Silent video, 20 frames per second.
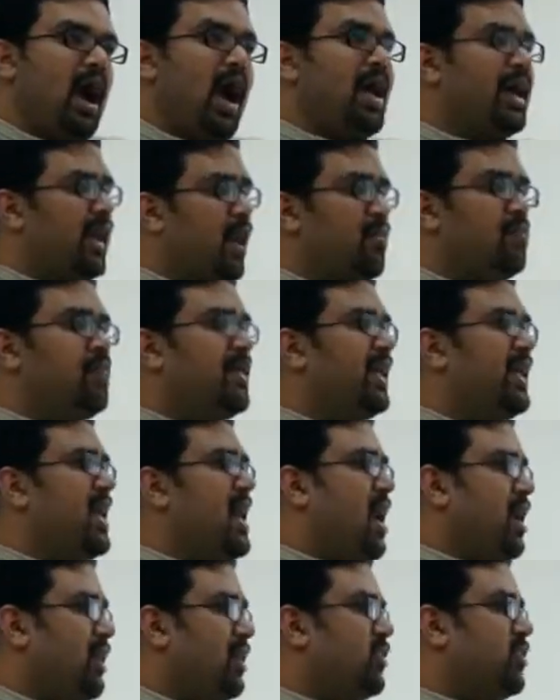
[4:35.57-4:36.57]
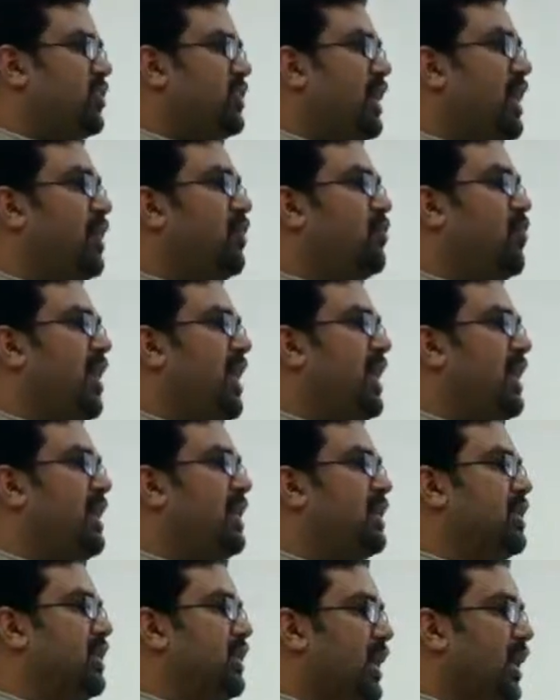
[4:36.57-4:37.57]
I completely understand
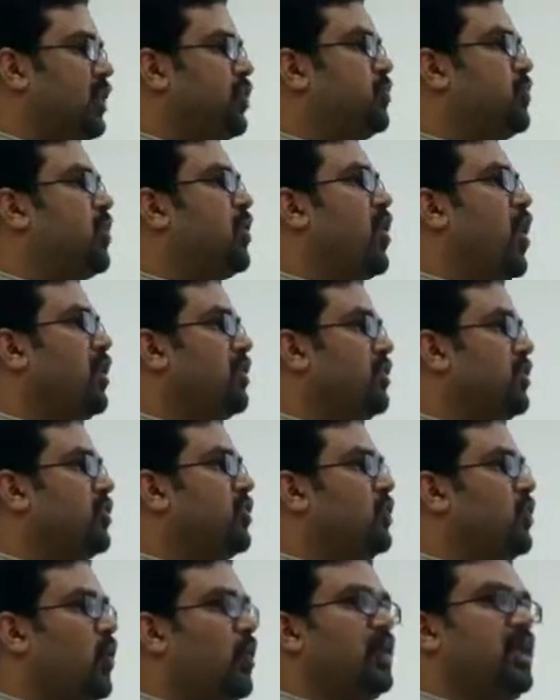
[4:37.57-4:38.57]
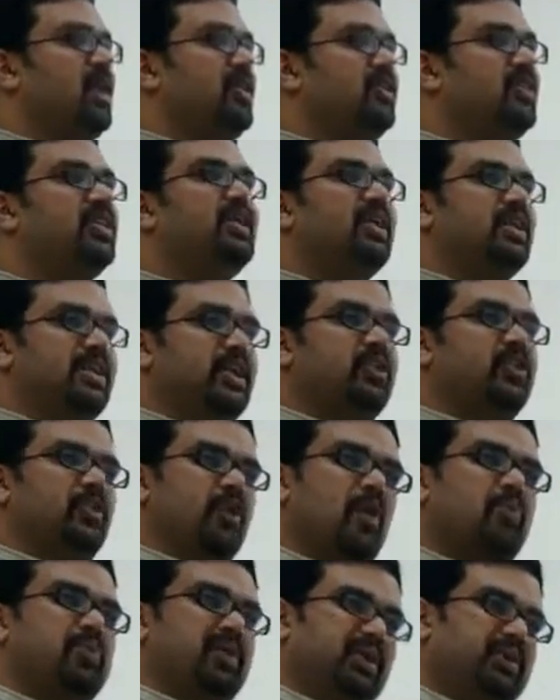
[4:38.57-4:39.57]
why the textbook authors don't consider these
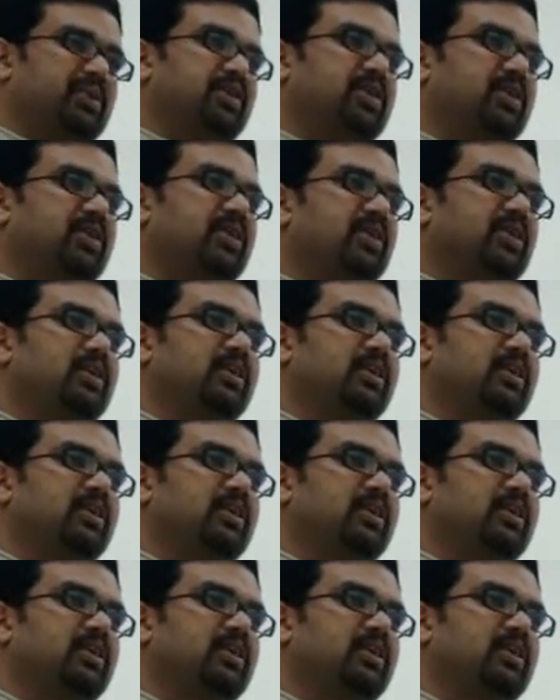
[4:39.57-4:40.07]
topics.